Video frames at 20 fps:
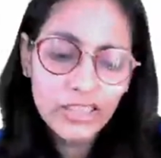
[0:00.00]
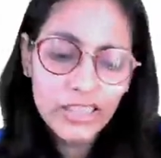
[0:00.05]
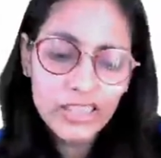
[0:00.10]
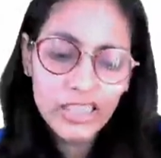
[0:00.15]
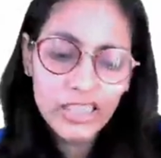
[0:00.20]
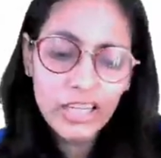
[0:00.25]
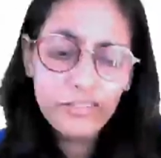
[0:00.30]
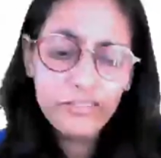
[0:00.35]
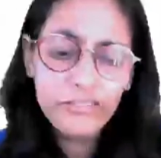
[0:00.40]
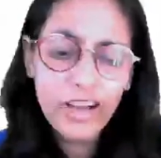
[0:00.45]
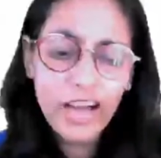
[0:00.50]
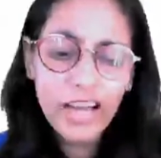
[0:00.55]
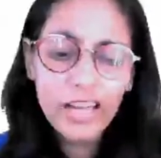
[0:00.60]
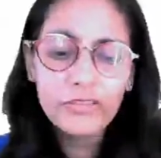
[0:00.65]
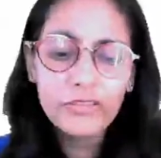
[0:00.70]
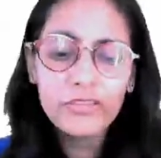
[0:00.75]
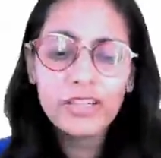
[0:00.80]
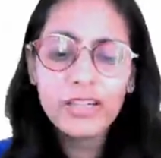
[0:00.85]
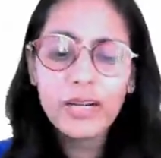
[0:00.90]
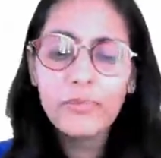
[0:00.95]
that if
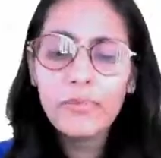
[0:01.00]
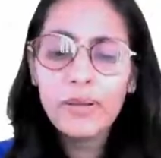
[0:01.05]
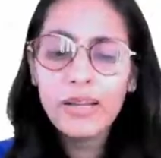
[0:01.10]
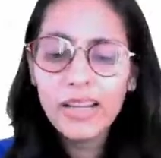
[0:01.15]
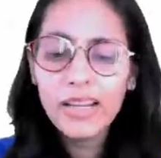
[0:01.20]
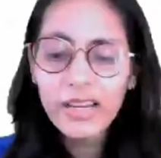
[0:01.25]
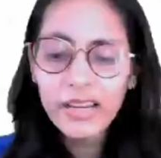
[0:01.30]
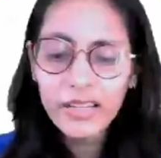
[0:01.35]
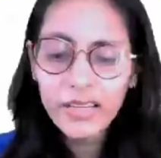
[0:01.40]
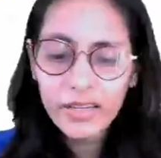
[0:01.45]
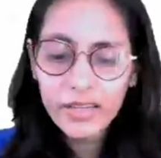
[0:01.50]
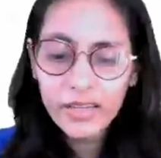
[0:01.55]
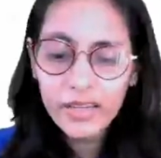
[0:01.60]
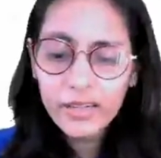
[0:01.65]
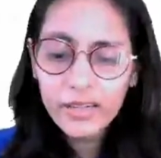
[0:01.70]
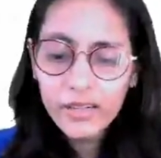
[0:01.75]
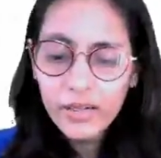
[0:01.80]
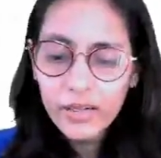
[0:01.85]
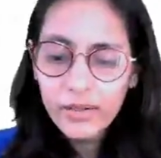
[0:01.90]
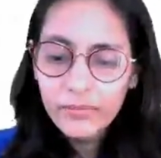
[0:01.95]
I were a millionaire,